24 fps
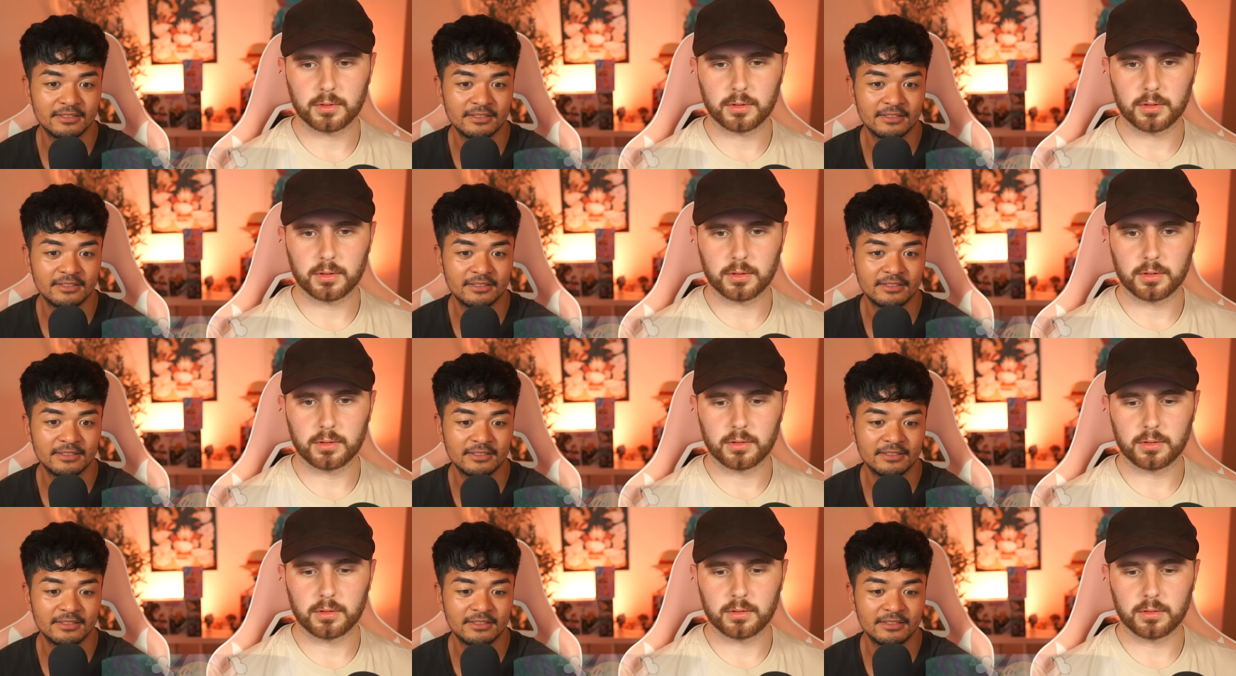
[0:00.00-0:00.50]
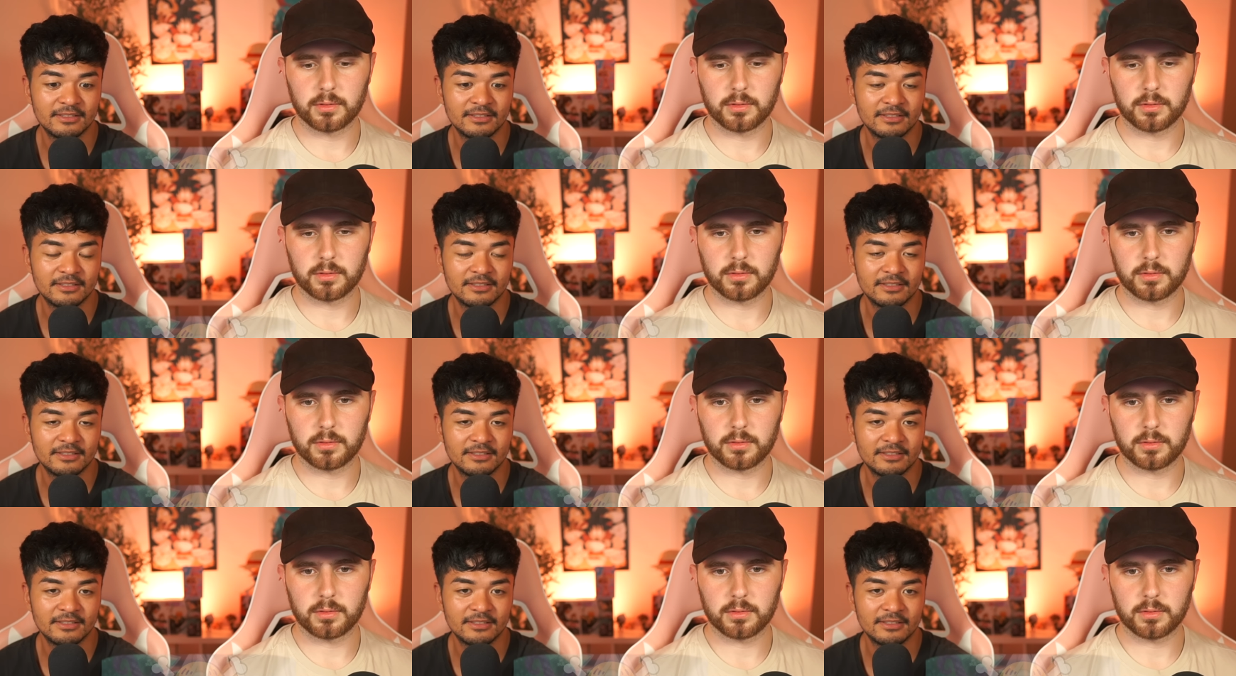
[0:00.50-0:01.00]

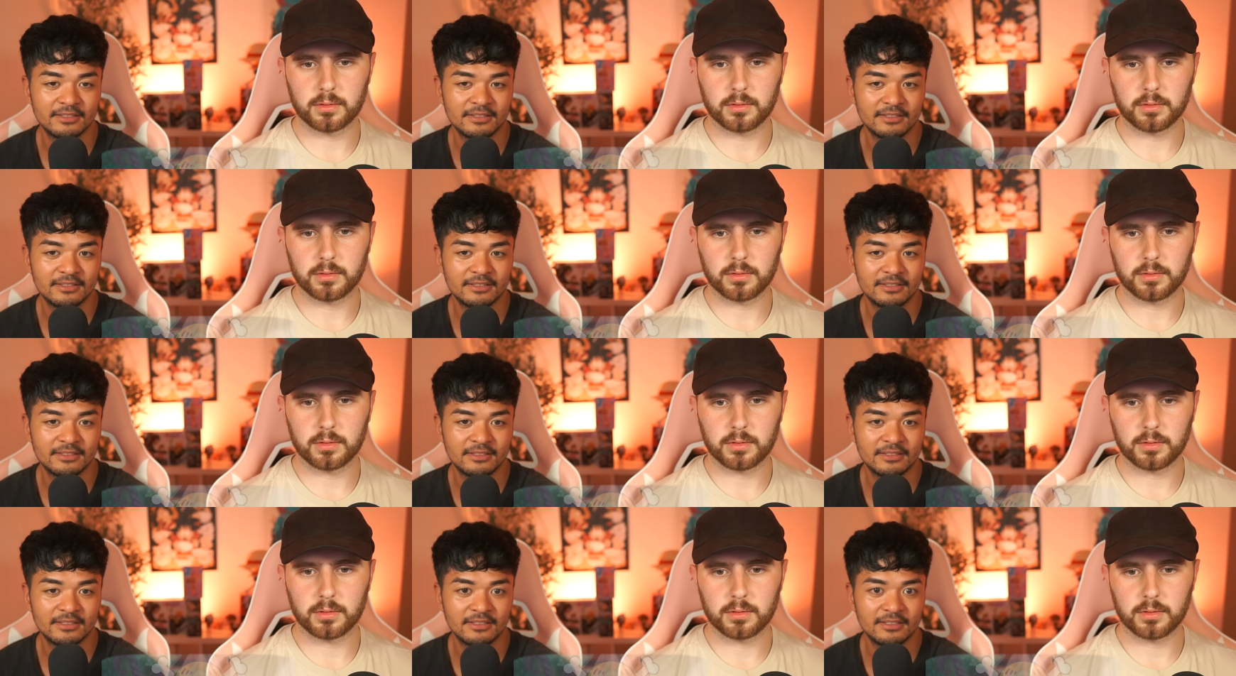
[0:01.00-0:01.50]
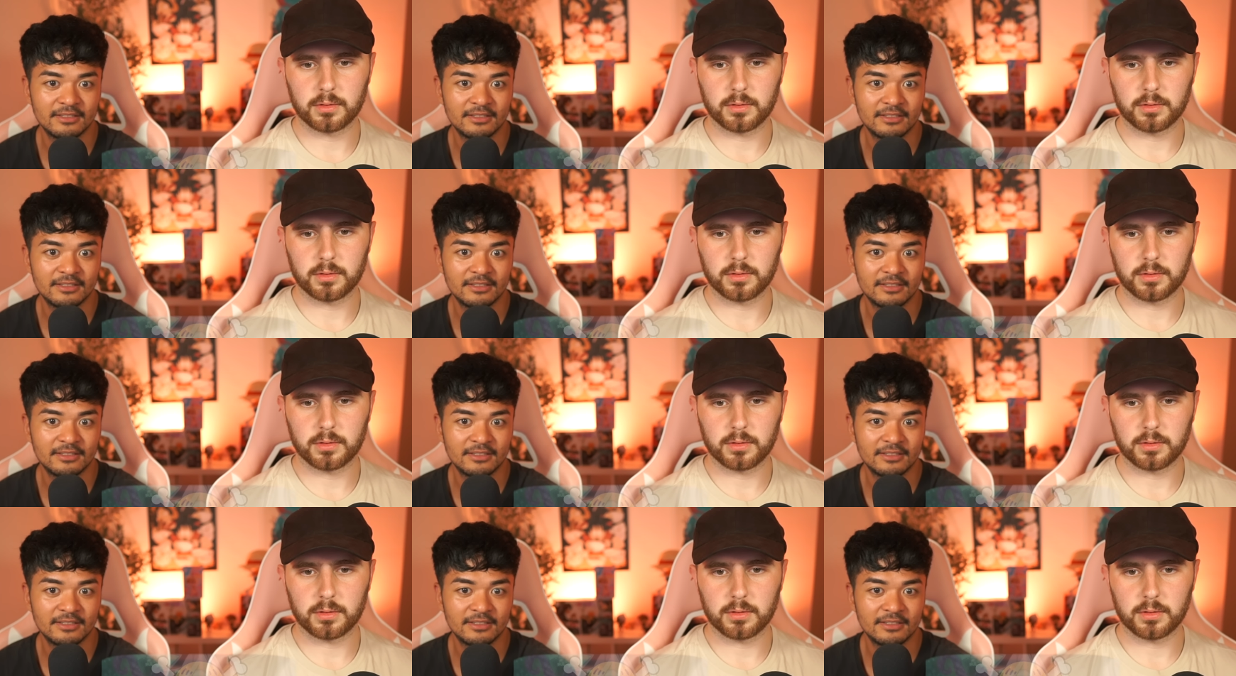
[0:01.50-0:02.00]

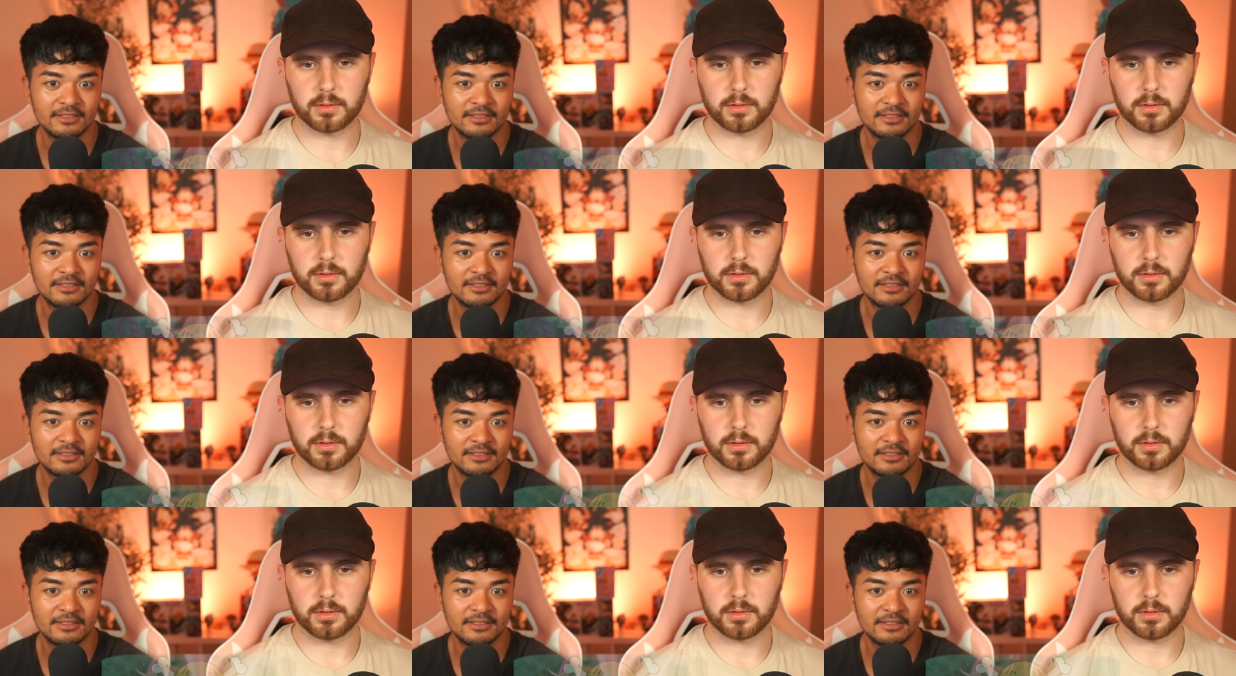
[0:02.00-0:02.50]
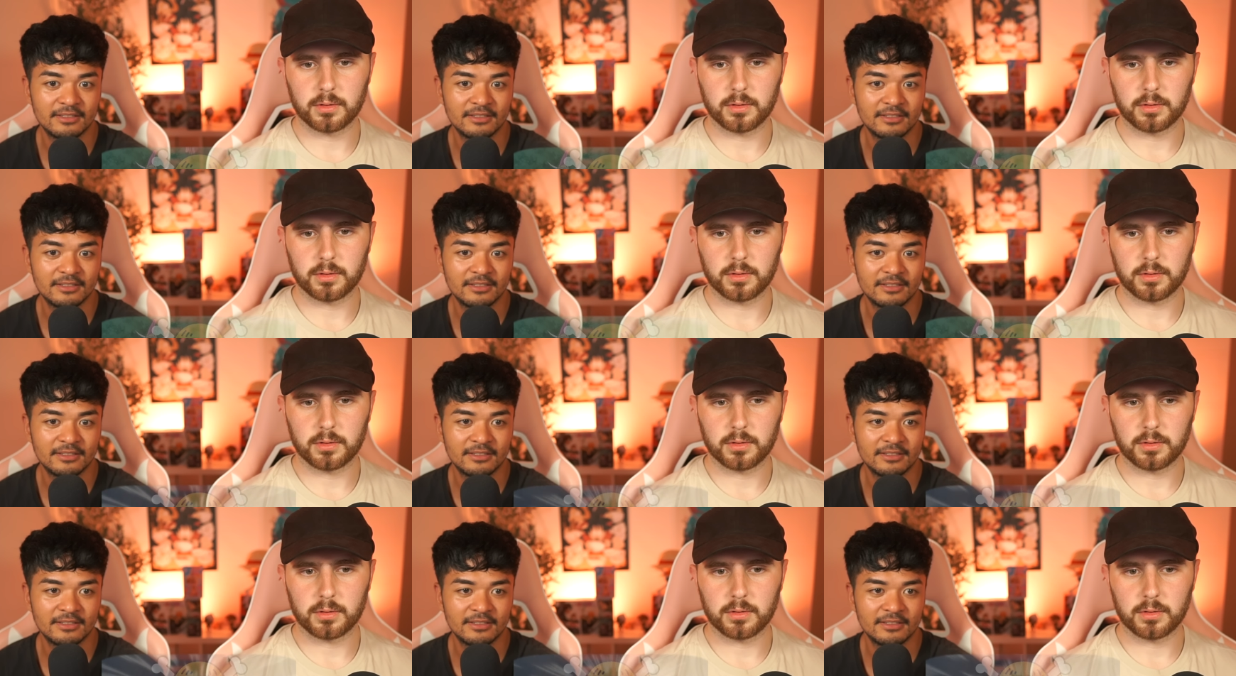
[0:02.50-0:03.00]

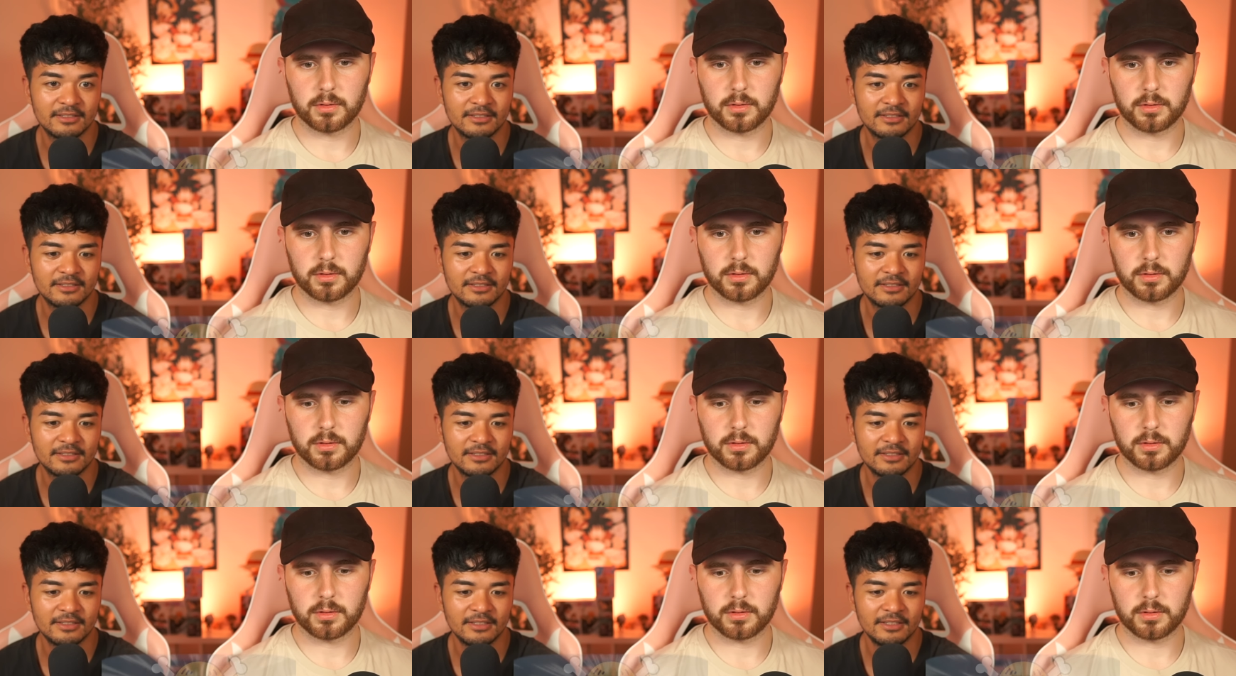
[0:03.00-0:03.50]
Nobody speaks.